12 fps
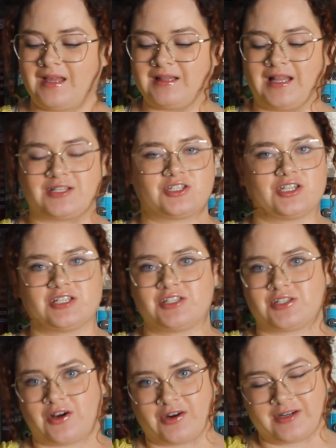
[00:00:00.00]
let's just
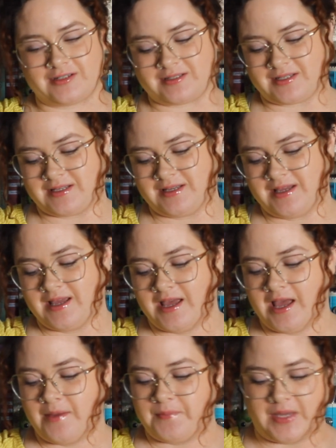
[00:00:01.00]
start
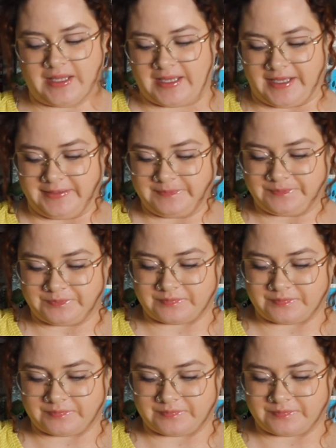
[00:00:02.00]
picking.